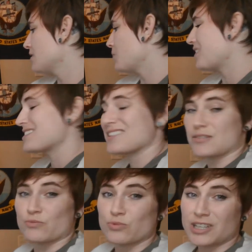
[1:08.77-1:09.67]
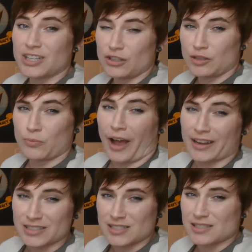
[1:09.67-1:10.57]
because it's really good
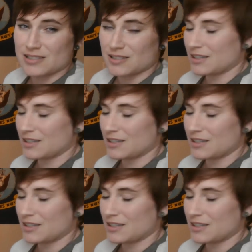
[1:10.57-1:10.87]
practice.